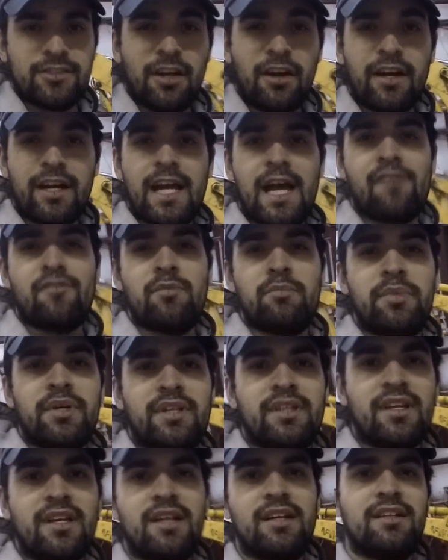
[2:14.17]
Sorry I haven't
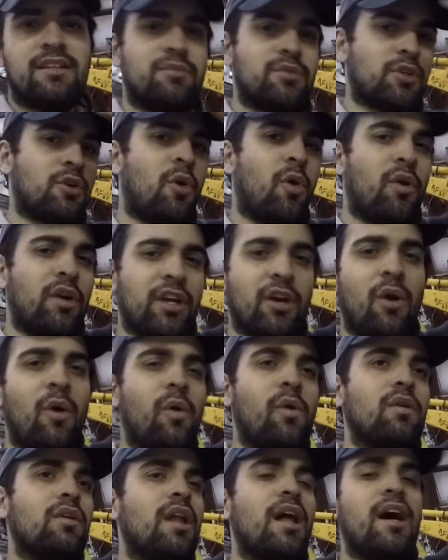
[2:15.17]
been recording a
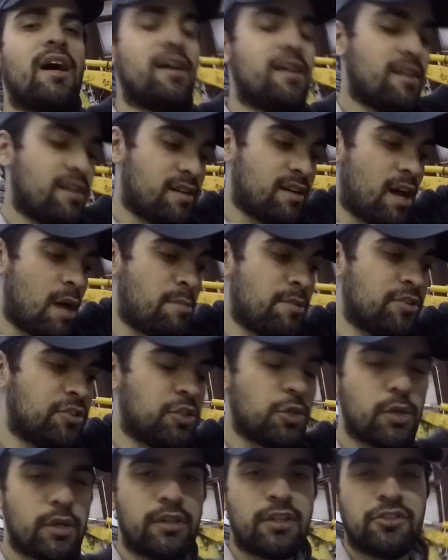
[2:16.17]
whole lot. I've been
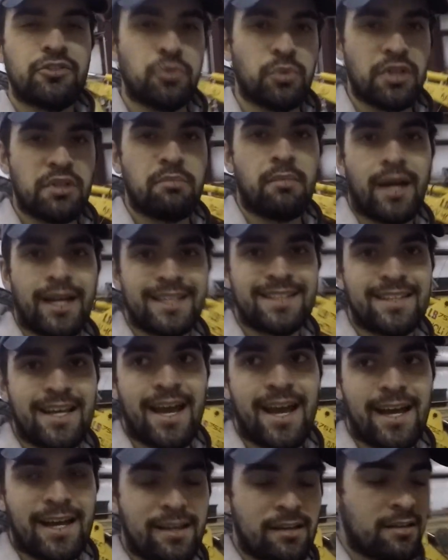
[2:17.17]
doing this with my
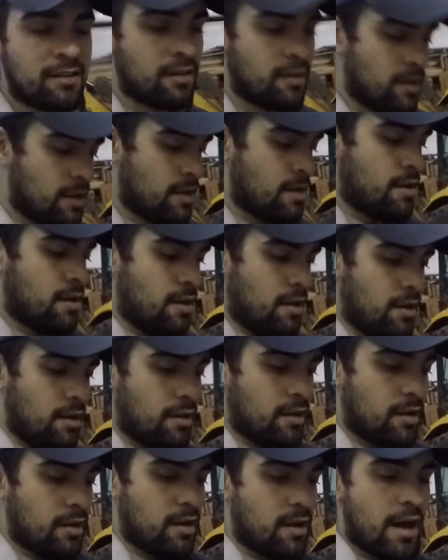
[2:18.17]
dad.
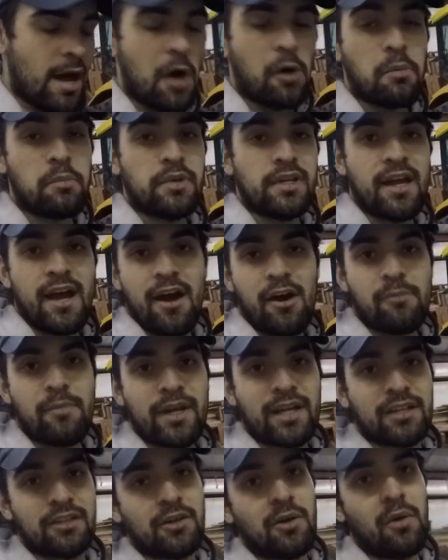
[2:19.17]
Helped me out,
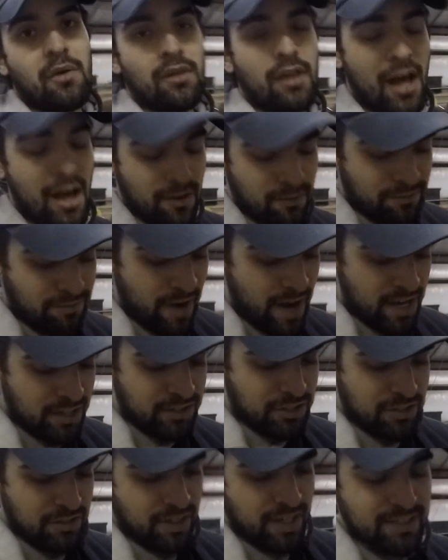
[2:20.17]
making it go a lot
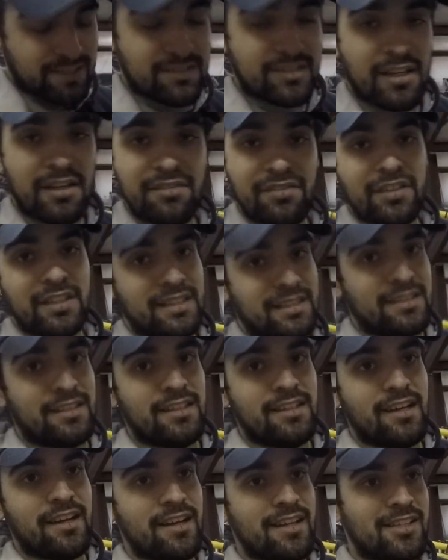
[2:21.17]
faster, and I definitely
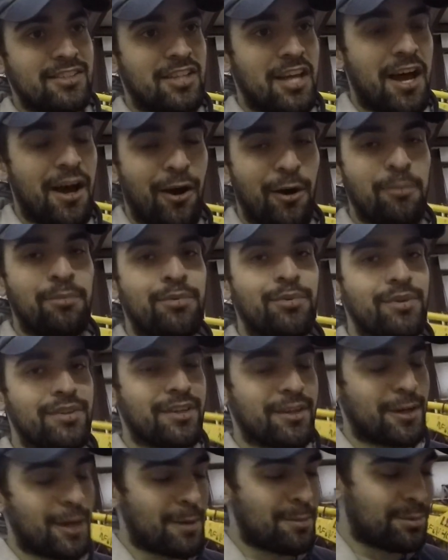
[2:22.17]
needed his help with
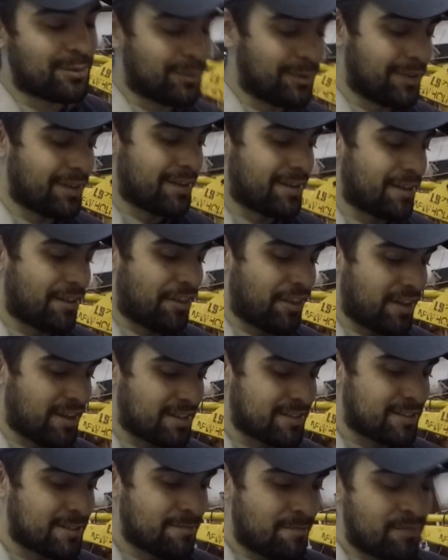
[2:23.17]
a couple
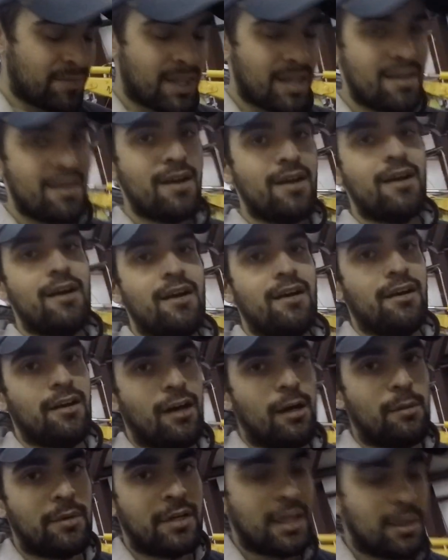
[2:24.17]
things.
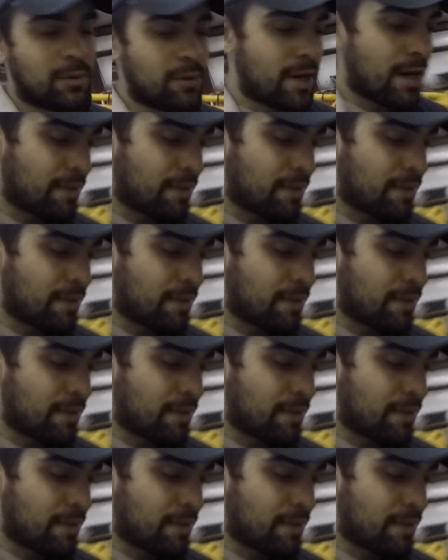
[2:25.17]
But here we're